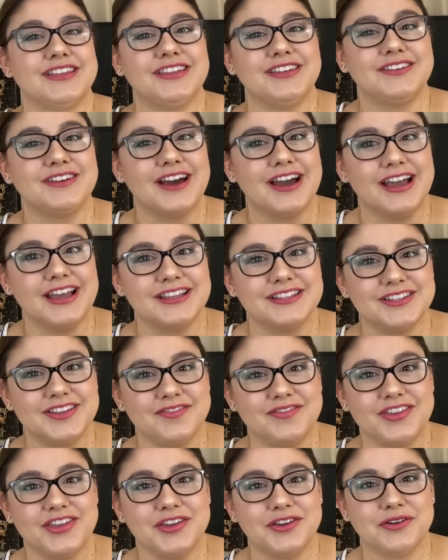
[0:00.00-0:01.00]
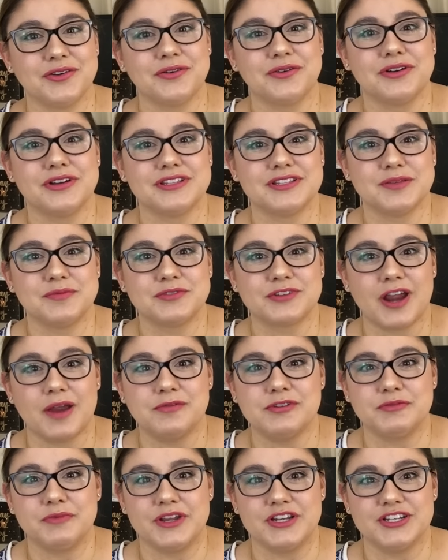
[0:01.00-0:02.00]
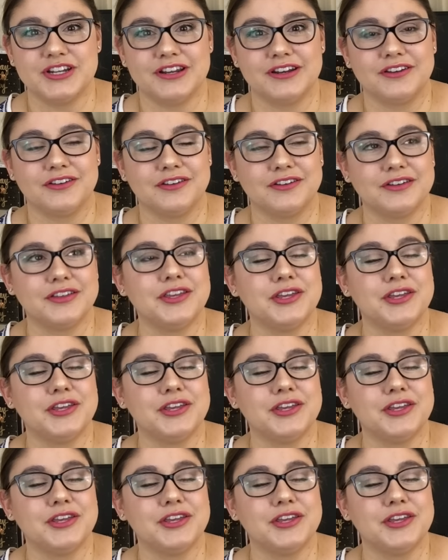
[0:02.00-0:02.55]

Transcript: You guys, if you subscribe to my channel,